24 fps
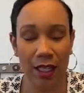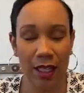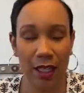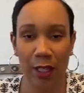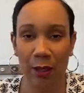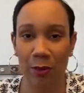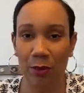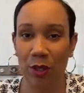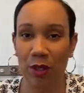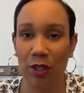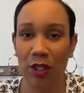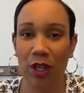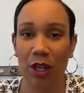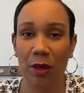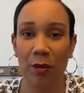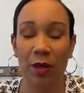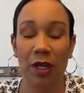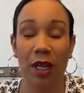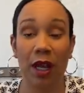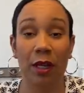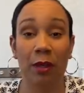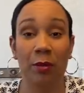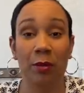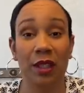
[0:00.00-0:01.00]
EMU taught me
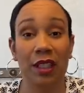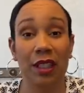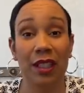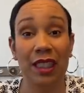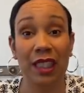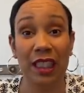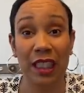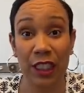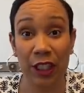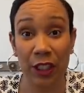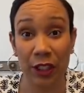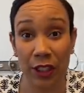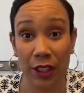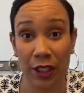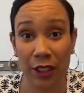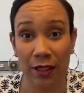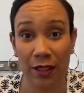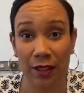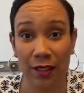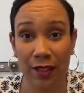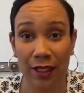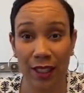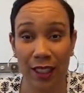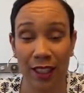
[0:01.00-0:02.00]
how to be a leader.
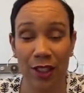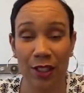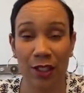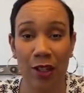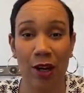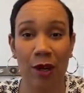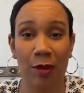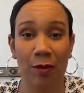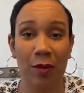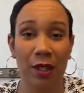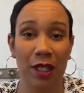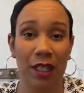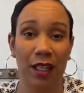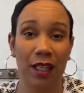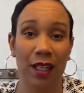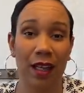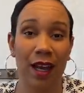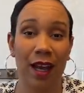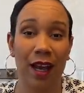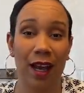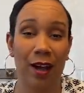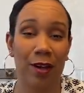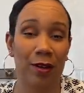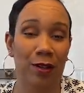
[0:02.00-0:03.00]
It taught me
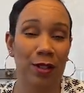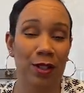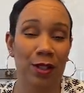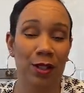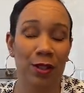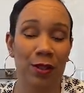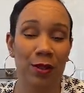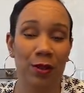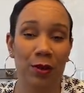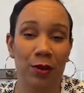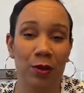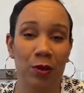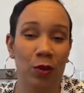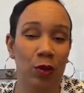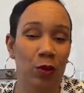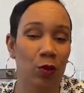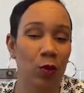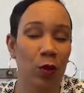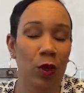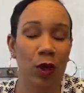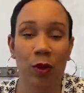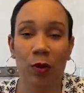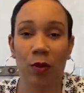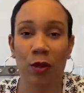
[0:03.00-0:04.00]
how to
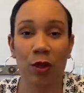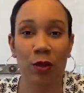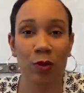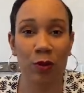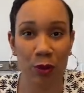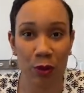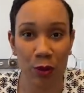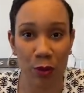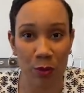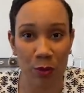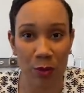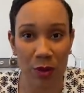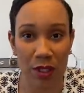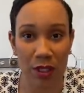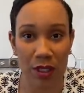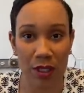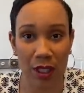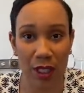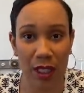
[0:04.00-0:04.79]
work with groups.